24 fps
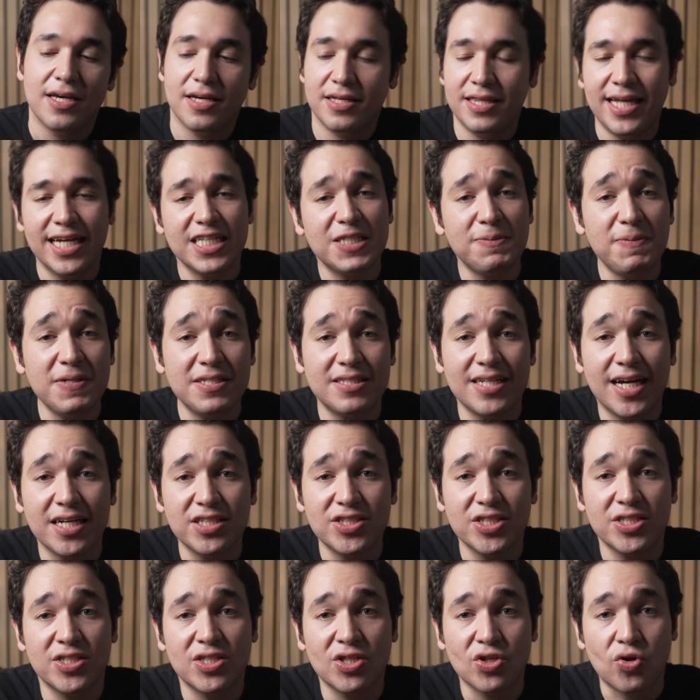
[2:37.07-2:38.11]
And that speaks not
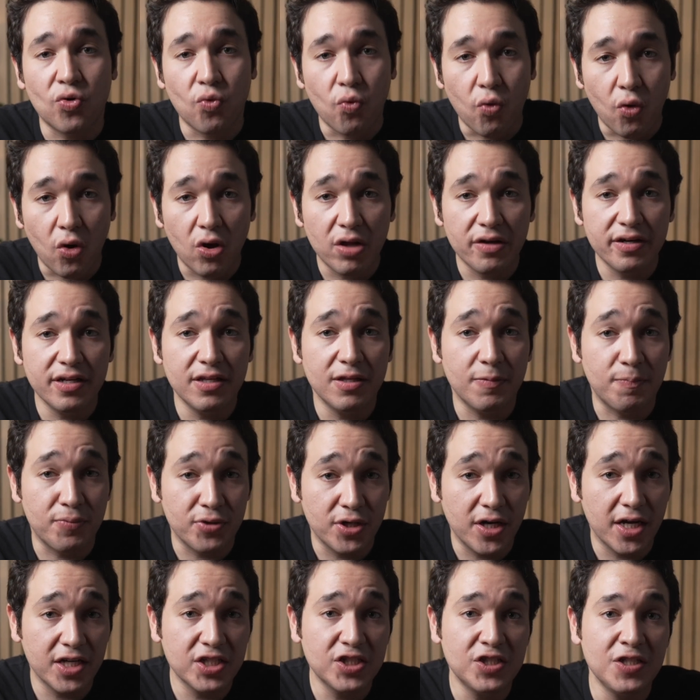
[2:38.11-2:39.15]
just to the quality of the
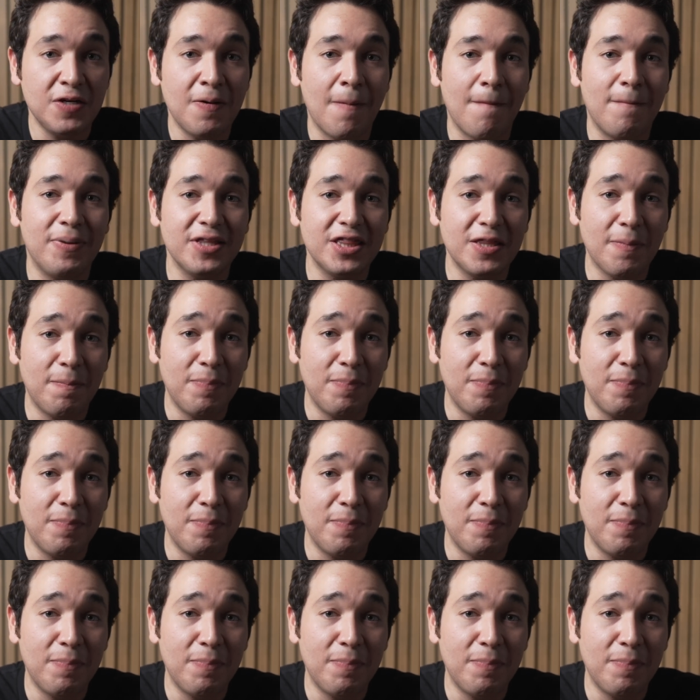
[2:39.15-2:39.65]
production, but the